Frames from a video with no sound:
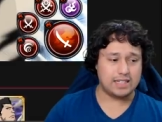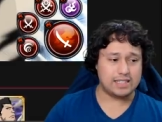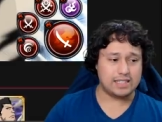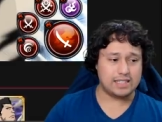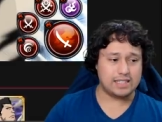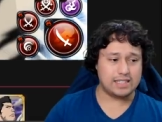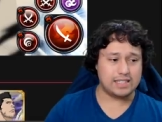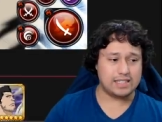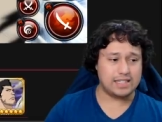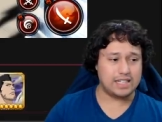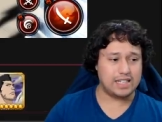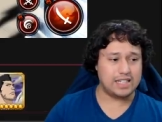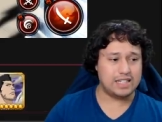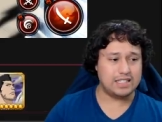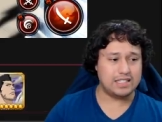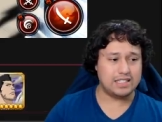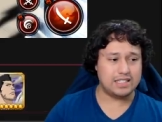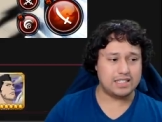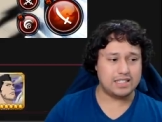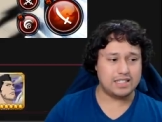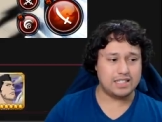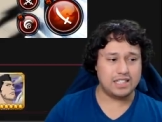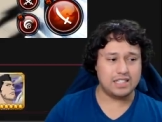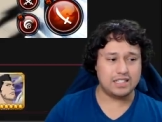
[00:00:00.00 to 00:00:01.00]
Uh, he's
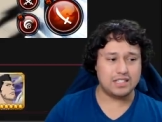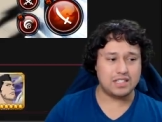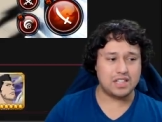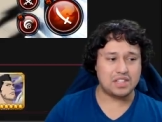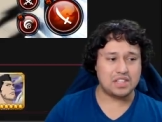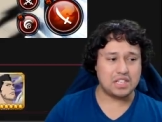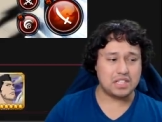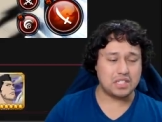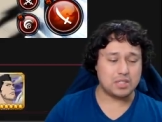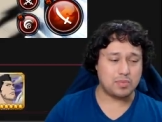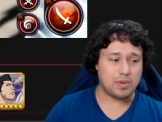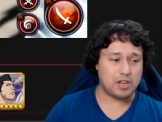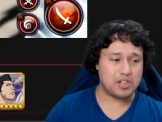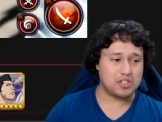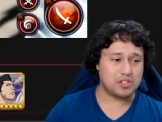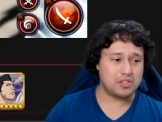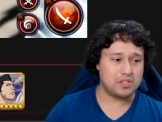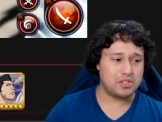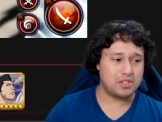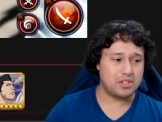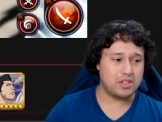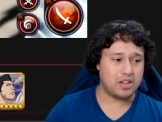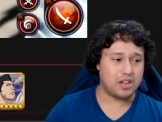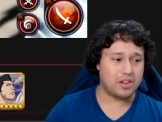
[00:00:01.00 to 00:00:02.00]
he's nothing
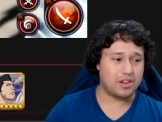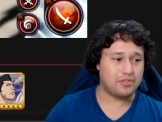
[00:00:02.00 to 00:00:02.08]
special. Uh,